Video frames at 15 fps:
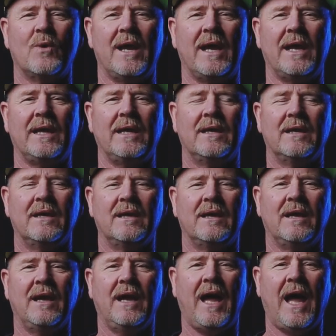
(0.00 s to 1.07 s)
away
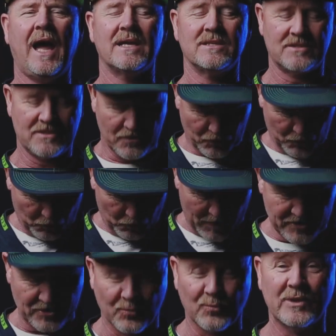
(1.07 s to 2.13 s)
as
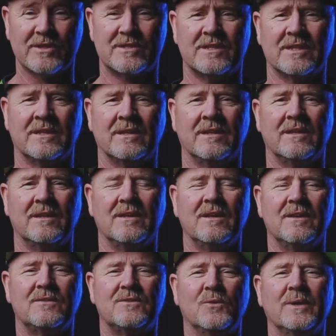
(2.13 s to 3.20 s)
Russell Wilson
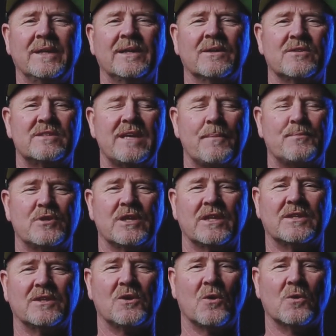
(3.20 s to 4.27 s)
threw an interception
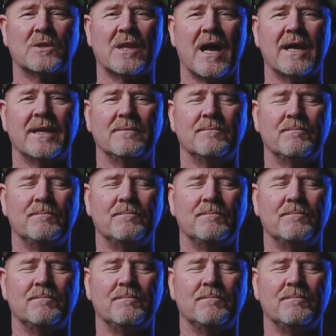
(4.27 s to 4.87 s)
at the goal line.